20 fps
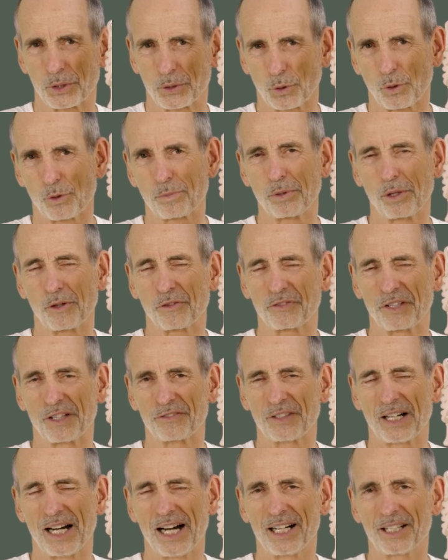this pressure
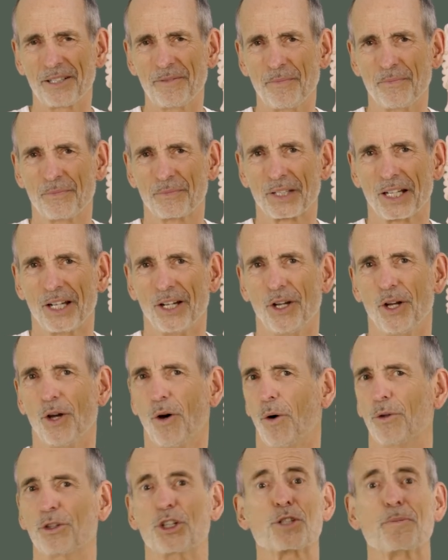point method, and the
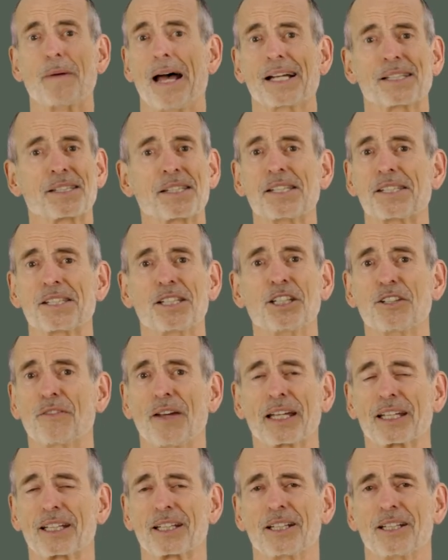pain is gone.
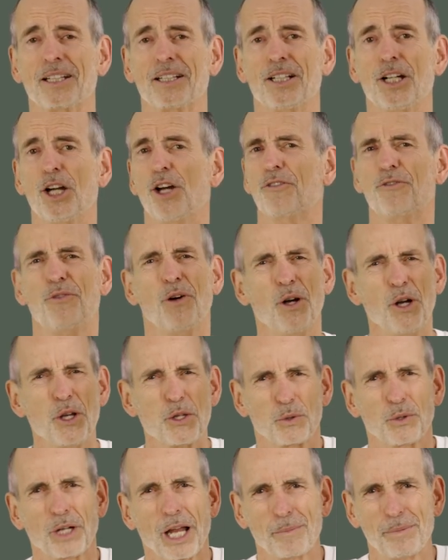
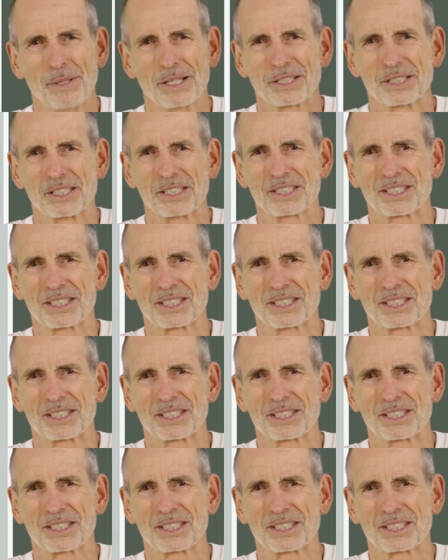Completely